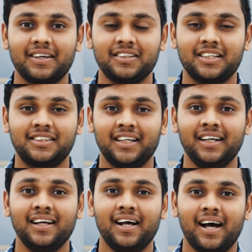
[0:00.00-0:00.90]
I was a
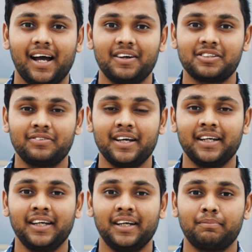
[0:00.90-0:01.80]
child, I was
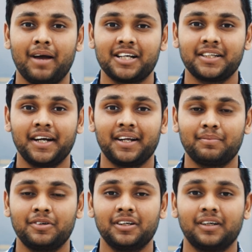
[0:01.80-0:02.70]
very passionate
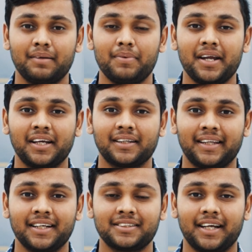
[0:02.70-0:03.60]
about
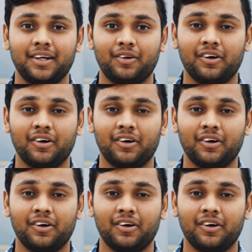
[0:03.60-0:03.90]
repairing things and